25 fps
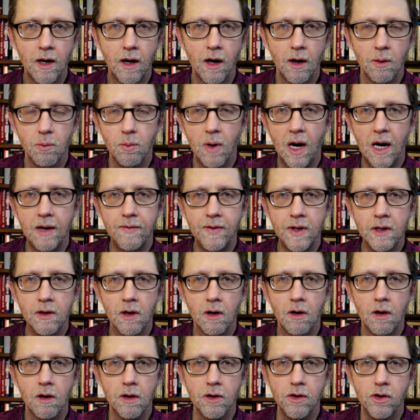arriving
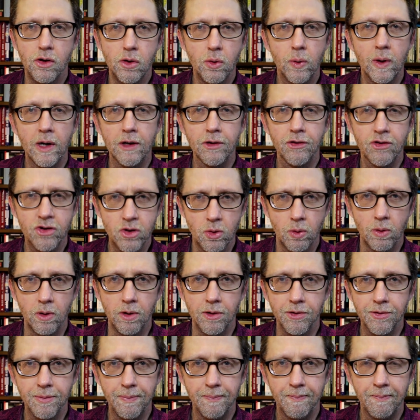on U.S.
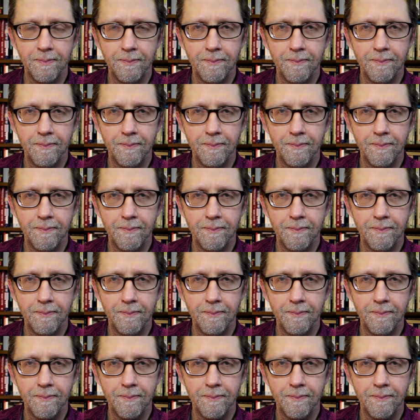shores.